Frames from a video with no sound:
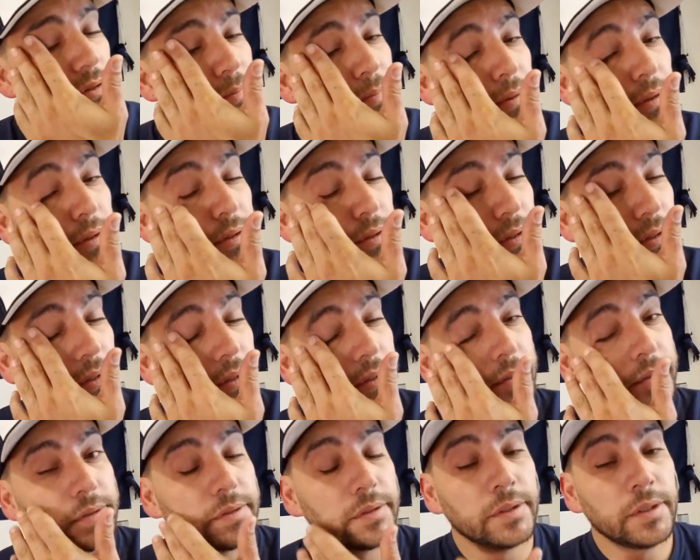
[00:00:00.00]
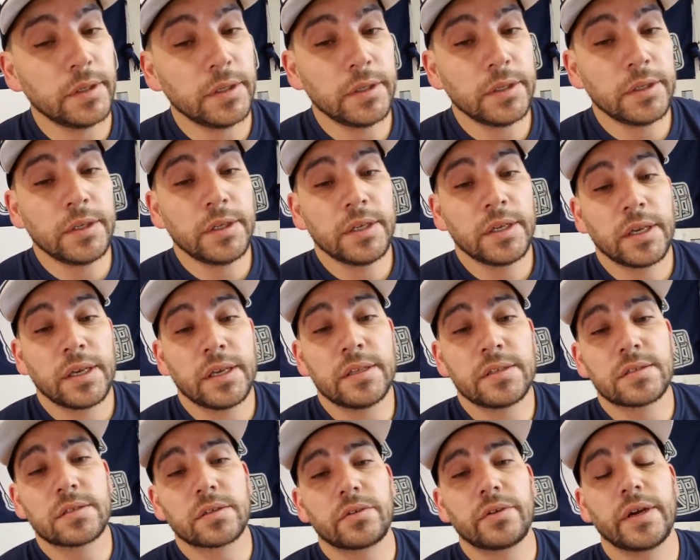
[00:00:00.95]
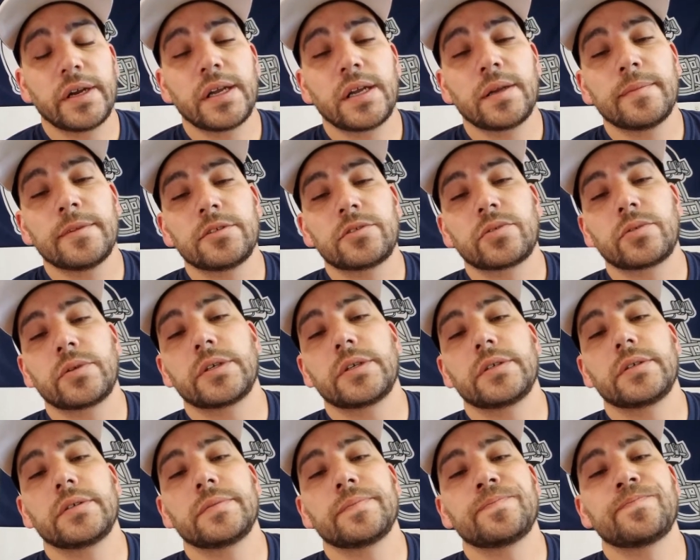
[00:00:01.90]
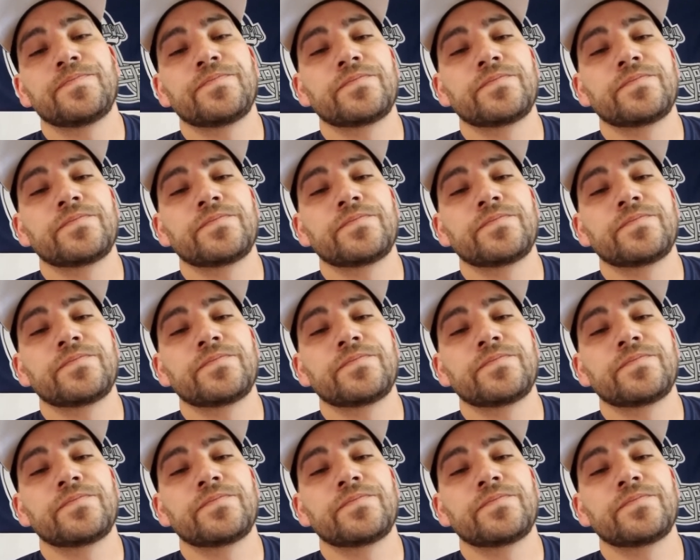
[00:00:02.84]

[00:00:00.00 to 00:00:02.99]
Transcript: upon Instagram and Twitter.